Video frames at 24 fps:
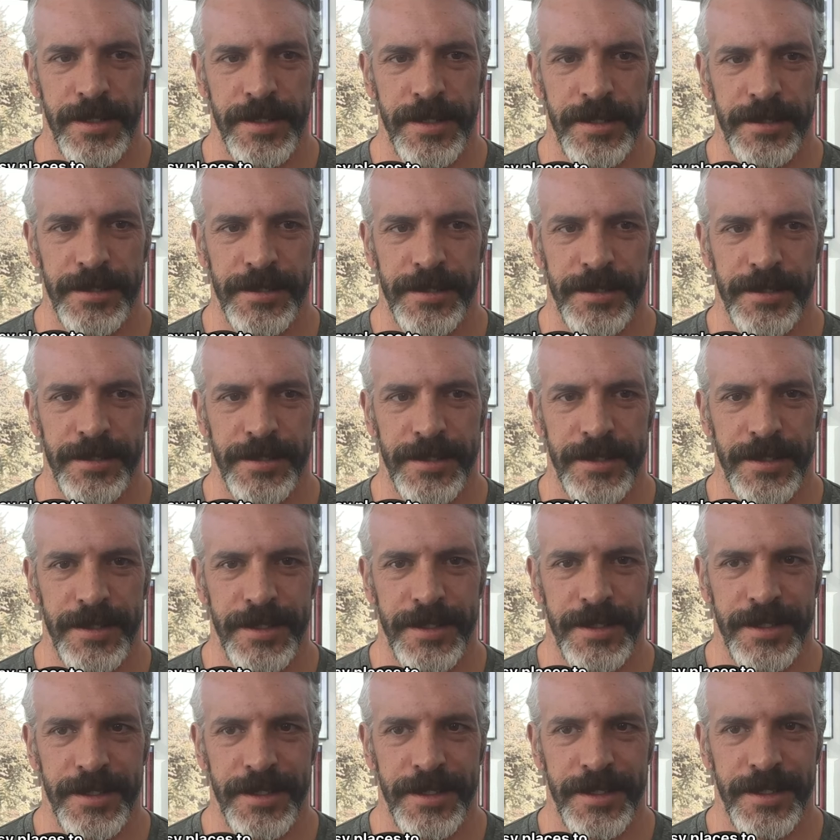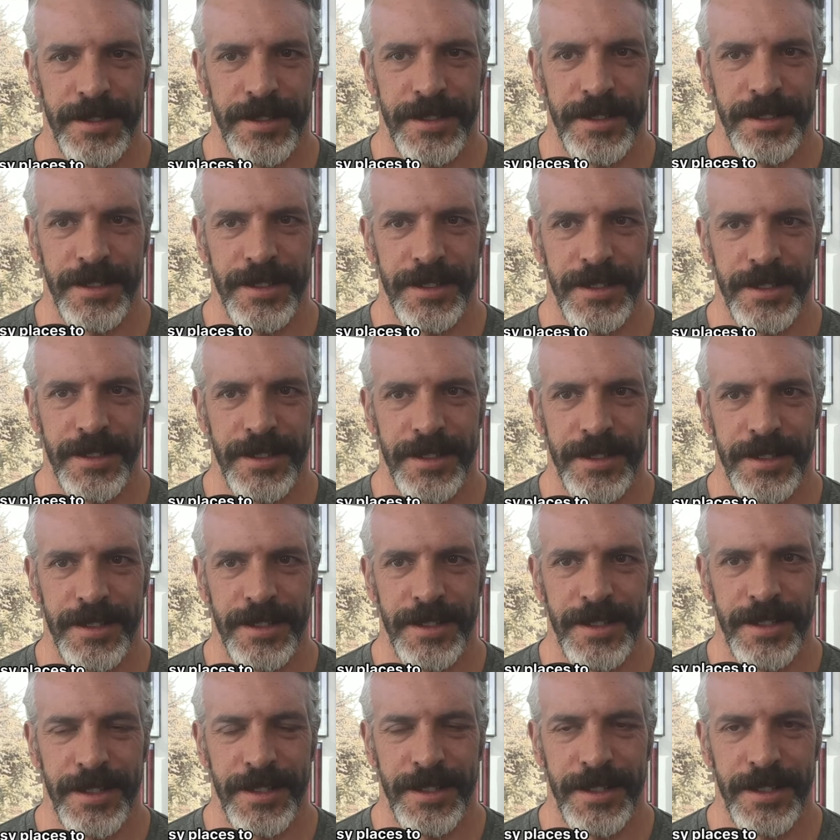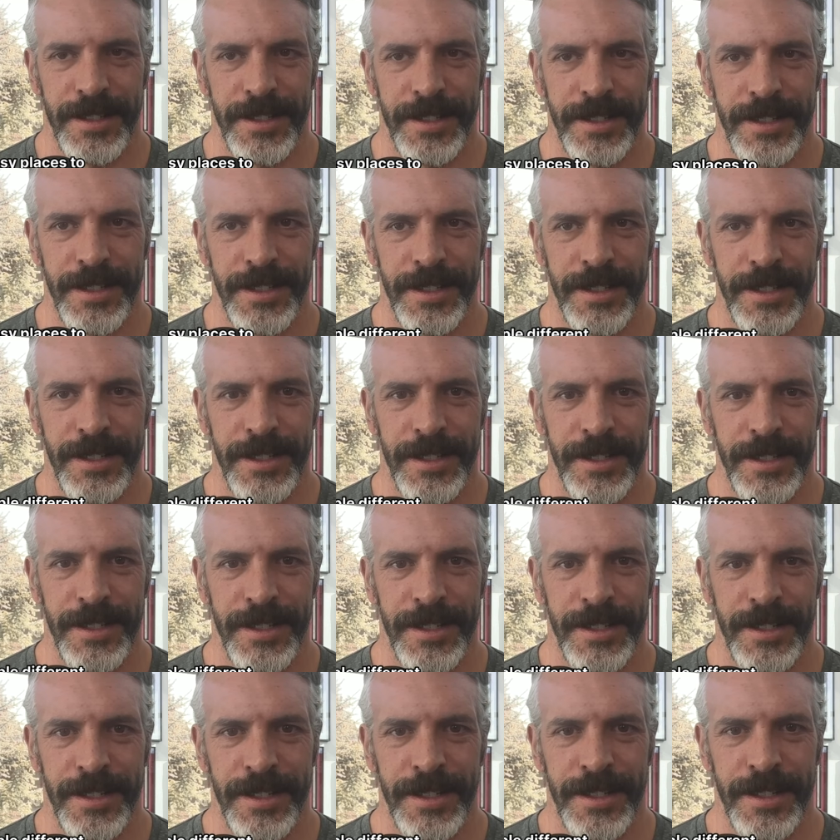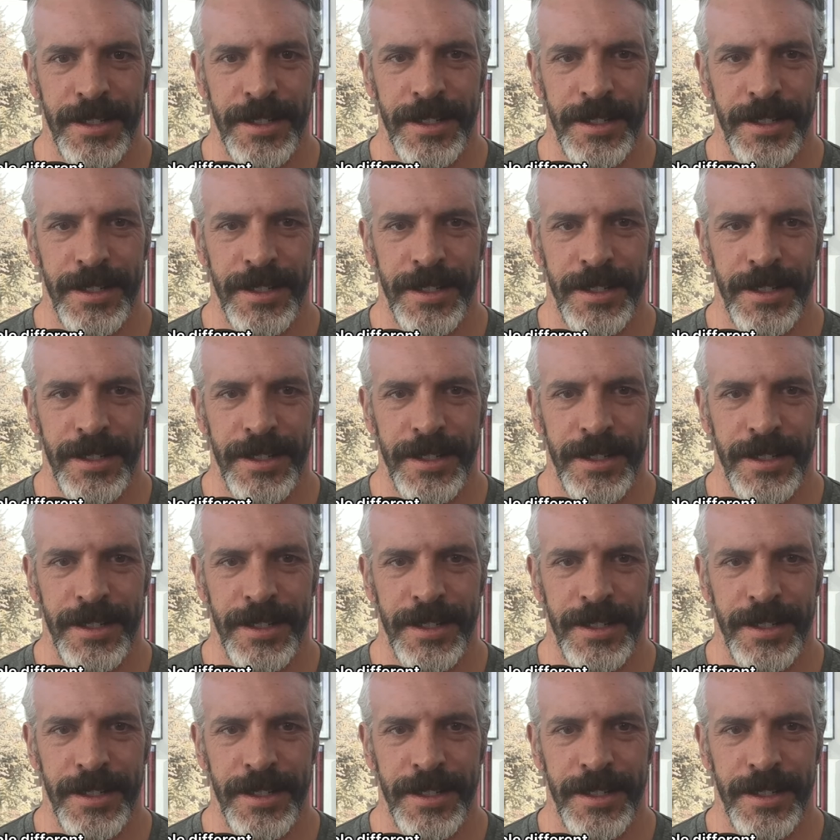[no speech]